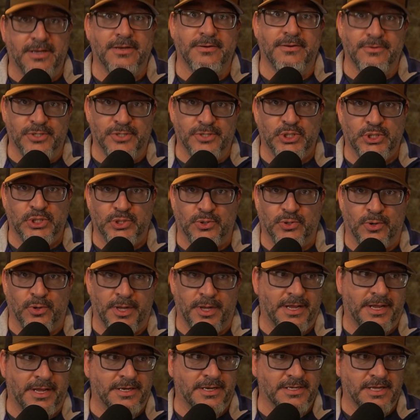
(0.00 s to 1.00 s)
destroyed
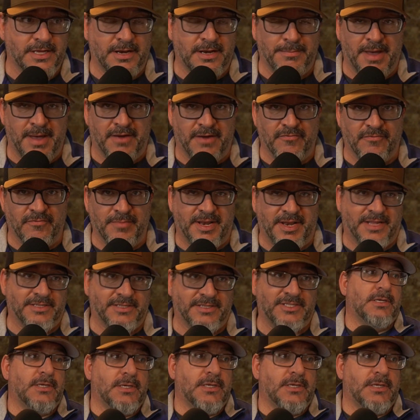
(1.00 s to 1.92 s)
it in a matter of minutes.